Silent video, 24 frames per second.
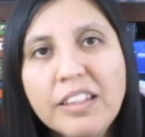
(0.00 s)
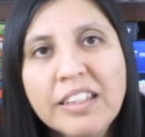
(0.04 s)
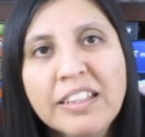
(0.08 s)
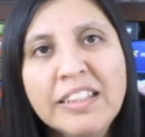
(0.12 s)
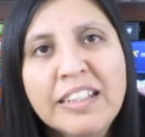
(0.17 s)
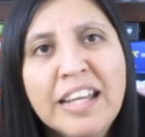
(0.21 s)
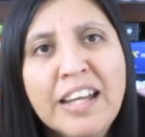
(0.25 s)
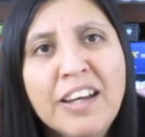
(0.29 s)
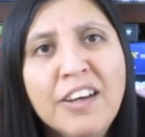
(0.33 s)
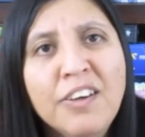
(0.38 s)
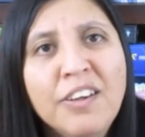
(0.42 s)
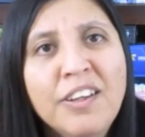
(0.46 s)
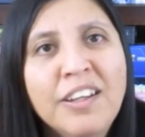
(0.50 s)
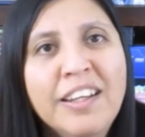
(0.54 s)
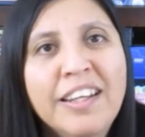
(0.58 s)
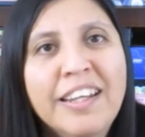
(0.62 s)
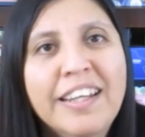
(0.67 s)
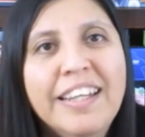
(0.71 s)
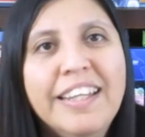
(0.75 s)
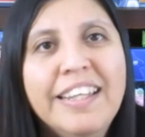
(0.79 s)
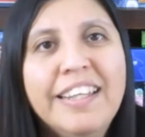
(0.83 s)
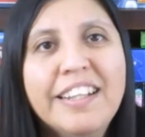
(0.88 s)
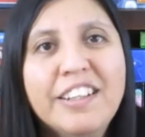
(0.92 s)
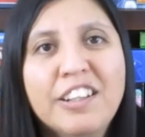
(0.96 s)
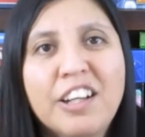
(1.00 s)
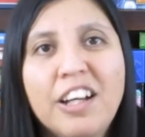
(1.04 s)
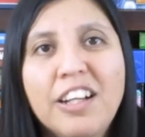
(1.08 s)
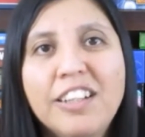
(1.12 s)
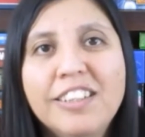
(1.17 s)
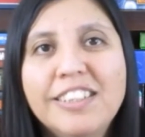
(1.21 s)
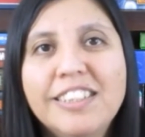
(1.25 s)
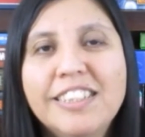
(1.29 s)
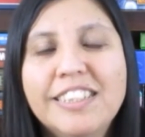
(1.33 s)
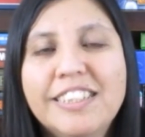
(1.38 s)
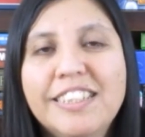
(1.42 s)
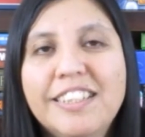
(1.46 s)
Now, it
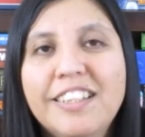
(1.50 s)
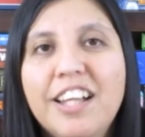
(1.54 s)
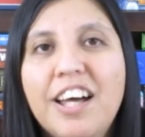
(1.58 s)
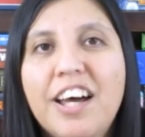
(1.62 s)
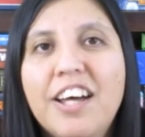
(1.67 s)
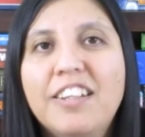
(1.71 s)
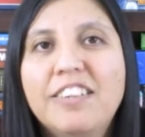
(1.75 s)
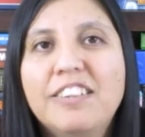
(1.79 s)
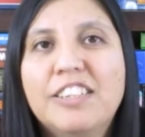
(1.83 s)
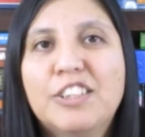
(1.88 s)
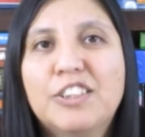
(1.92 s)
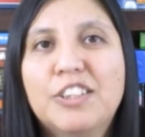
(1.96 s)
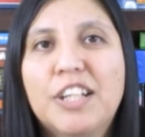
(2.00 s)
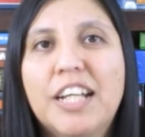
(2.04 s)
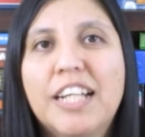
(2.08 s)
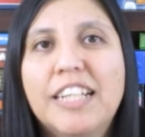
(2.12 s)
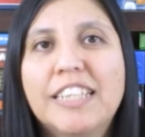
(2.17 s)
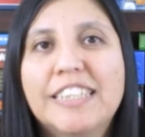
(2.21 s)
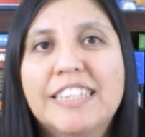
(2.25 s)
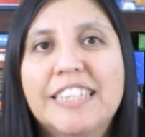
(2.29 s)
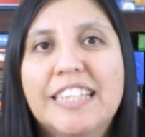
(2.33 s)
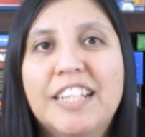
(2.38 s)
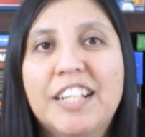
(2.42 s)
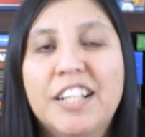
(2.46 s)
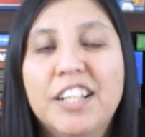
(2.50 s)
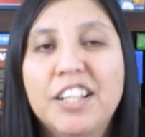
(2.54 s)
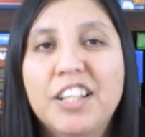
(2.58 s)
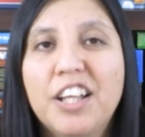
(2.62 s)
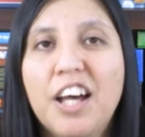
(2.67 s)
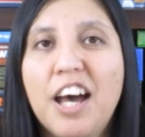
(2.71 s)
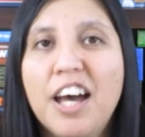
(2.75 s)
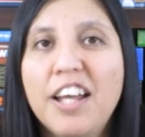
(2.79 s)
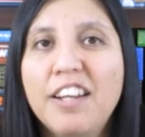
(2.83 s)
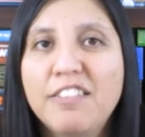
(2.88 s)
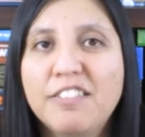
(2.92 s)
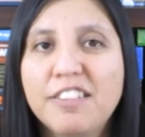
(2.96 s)
causes a lot of stress and a
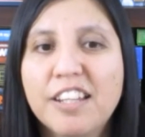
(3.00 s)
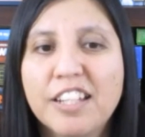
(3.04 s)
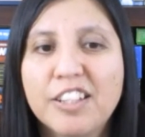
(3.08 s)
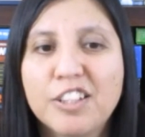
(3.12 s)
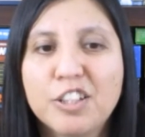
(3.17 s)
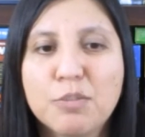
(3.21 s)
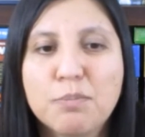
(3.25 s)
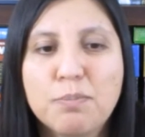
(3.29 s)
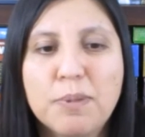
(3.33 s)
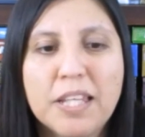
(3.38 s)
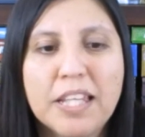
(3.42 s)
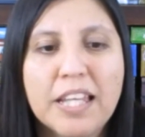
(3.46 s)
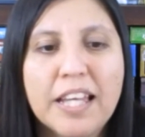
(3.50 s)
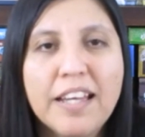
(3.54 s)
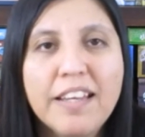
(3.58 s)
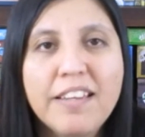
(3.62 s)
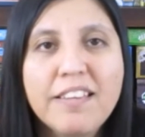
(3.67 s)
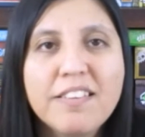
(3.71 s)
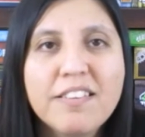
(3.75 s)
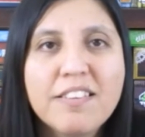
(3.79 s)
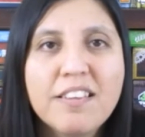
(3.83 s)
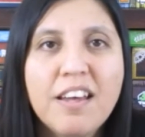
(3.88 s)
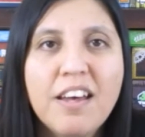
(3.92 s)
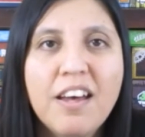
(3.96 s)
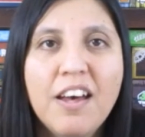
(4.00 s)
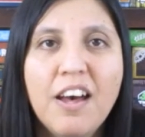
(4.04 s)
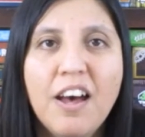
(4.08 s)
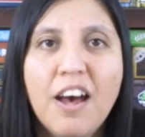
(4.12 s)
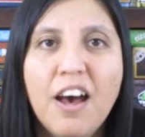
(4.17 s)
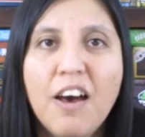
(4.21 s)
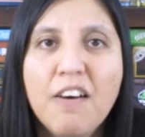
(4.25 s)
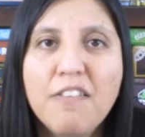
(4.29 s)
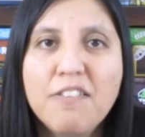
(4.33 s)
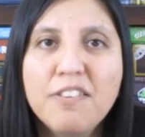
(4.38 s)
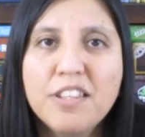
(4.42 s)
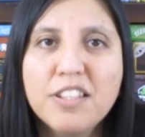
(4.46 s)
lot of tension because
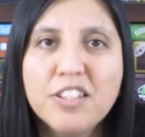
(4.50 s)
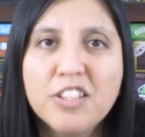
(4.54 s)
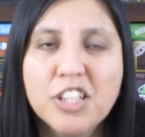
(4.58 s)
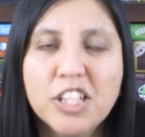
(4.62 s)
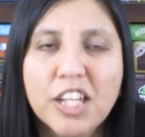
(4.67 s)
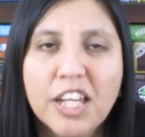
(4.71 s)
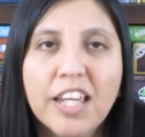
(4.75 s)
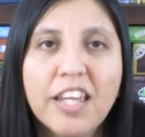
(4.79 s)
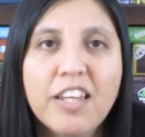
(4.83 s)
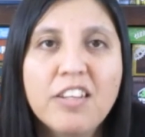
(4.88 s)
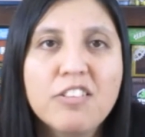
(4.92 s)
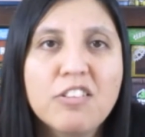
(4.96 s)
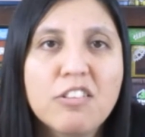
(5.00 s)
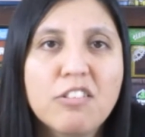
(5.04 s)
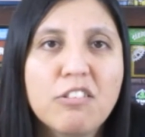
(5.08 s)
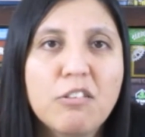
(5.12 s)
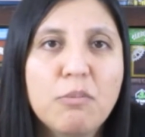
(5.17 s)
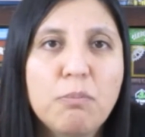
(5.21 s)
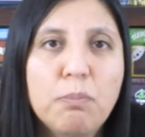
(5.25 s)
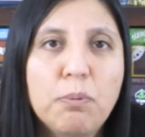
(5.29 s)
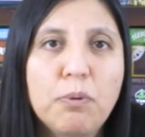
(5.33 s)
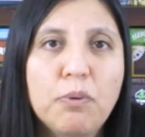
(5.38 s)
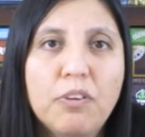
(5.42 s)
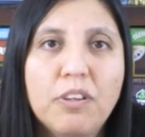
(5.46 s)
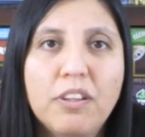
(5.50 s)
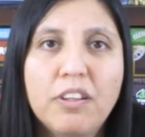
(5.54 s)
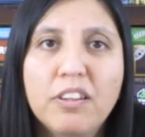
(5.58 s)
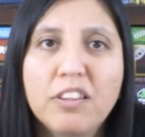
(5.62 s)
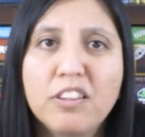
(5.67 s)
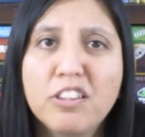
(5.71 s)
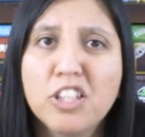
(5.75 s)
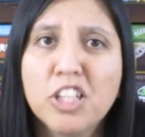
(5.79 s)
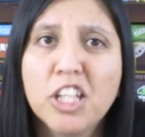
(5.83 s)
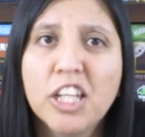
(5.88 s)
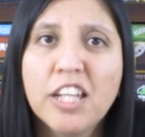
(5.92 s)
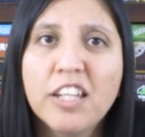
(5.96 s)
of the change of the board,
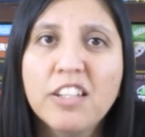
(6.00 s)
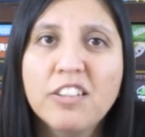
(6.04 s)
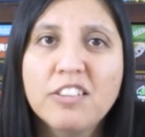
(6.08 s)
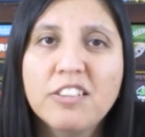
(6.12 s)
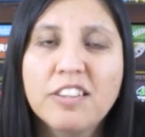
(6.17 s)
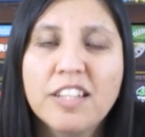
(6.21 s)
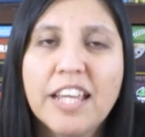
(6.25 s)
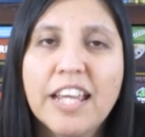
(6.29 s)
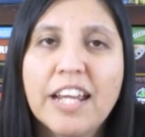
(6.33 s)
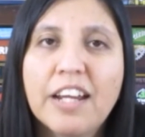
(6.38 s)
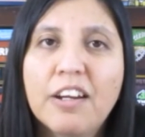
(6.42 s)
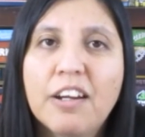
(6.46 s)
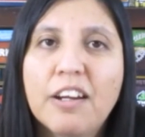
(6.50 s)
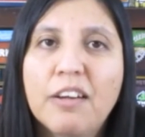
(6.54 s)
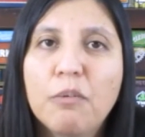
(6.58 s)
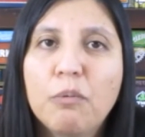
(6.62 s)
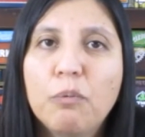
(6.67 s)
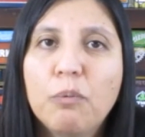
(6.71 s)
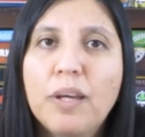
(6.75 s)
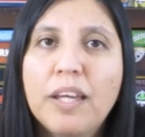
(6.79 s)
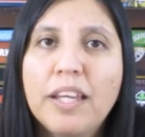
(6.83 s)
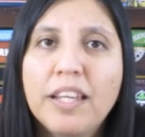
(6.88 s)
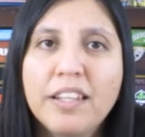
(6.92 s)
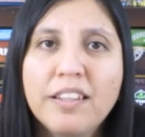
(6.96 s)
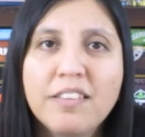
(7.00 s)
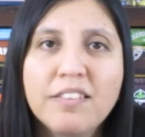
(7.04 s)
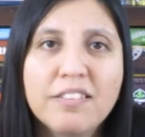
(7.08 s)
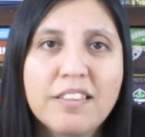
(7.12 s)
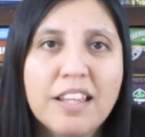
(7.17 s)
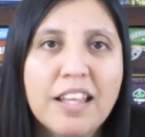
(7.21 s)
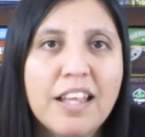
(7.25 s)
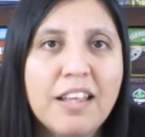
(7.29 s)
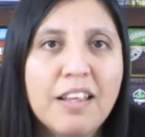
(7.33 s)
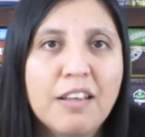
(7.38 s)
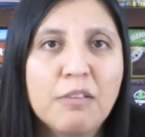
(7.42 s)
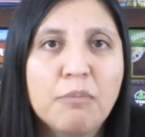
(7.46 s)
the change of the area, ways
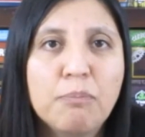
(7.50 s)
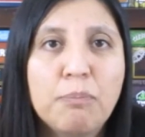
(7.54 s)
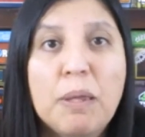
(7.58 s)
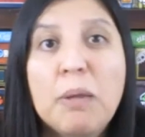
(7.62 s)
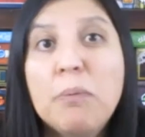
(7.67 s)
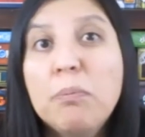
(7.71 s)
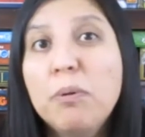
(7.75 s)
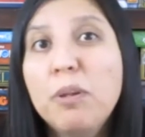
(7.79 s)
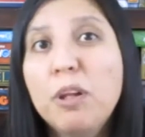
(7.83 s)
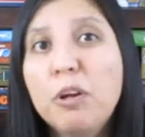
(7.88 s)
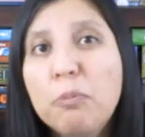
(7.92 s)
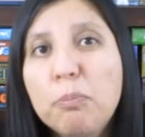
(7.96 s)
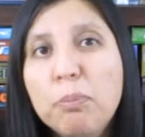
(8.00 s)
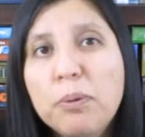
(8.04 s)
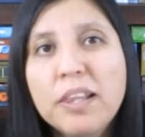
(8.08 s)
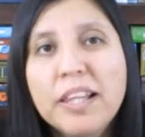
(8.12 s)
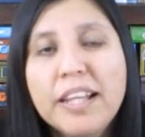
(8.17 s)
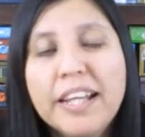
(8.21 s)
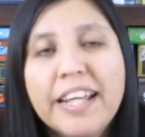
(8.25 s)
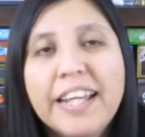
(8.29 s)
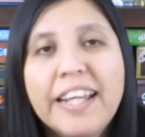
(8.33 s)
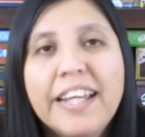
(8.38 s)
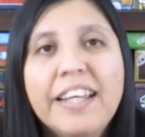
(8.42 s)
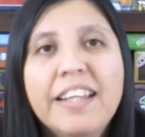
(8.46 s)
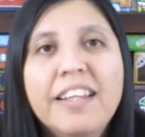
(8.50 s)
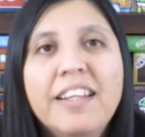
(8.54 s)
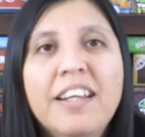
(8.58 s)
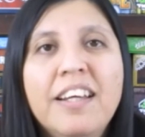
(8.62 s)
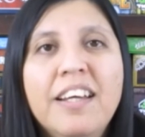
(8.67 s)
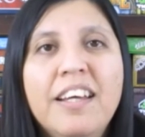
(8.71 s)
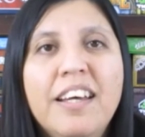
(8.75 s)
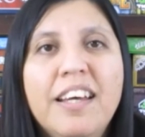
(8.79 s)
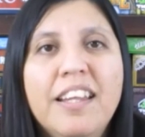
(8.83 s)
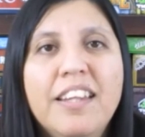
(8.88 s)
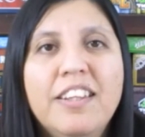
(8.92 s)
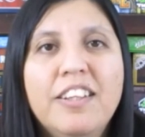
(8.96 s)
that people are playing
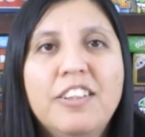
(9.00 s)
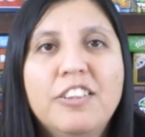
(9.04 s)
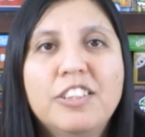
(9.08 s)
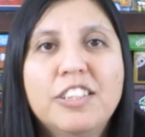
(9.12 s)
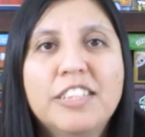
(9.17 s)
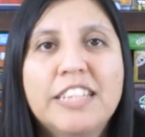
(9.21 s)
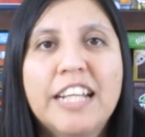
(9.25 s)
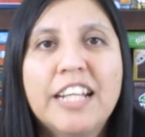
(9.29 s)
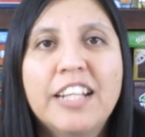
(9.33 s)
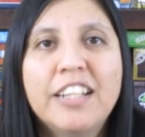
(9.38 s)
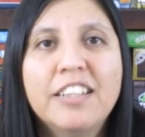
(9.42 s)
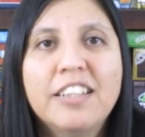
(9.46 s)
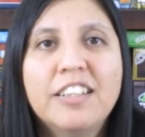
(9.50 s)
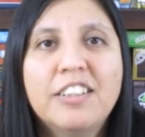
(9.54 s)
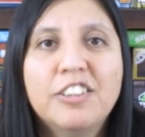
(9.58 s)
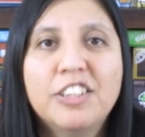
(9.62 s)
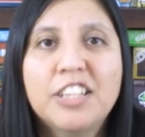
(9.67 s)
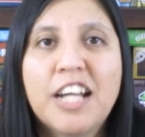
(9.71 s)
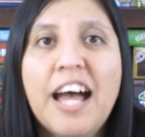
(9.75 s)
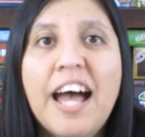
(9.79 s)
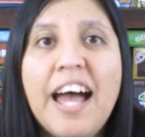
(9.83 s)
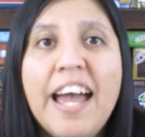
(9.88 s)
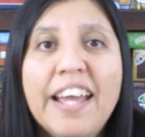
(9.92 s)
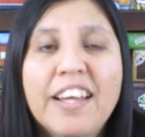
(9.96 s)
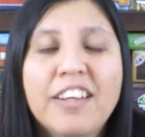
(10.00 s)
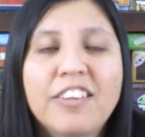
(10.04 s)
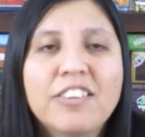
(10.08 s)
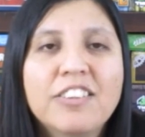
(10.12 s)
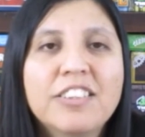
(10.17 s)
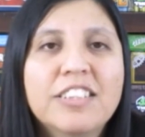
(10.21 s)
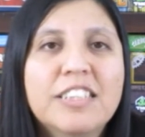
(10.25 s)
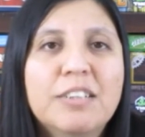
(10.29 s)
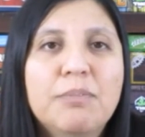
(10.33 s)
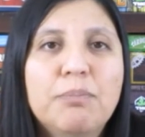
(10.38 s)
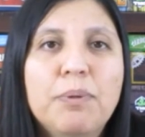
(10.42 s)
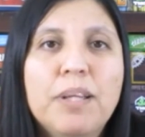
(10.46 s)
their
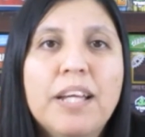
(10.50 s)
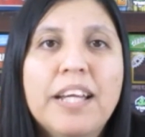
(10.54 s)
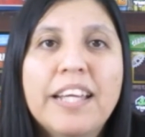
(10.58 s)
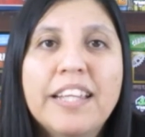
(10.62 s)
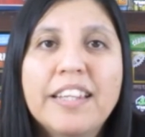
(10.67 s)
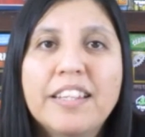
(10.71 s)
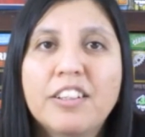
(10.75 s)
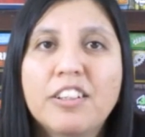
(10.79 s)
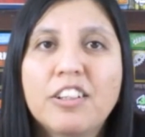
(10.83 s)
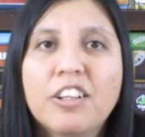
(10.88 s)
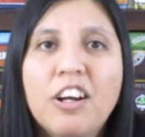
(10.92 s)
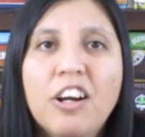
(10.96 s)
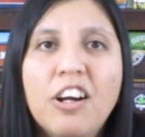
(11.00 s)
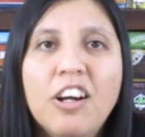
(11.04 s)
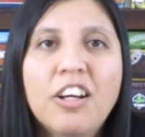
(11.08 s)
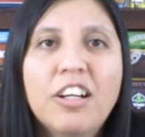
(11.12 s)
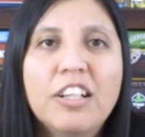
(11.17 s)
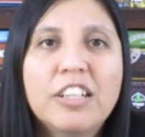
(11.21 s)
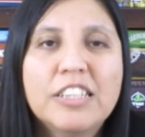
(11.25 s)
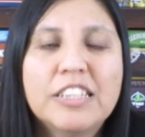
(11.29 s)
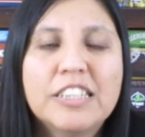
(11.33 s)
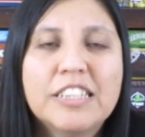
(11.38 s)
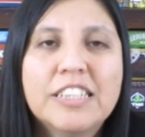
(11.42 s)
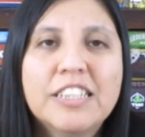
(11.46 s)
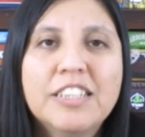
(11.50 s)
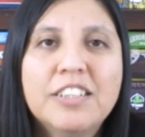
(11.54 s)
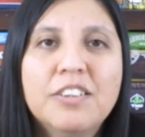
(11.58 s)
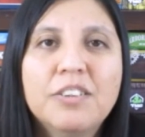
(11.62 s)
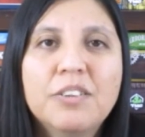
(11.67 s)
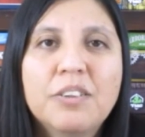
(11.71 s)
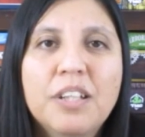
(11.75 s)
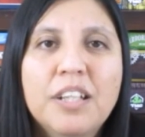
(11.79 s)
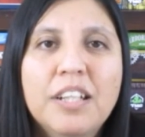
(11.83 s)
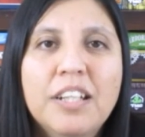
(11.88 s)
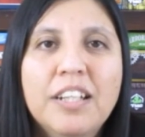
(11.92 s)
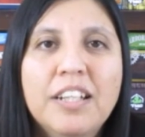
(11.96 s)
tiles and playing their cards
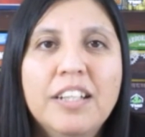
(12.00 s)
too.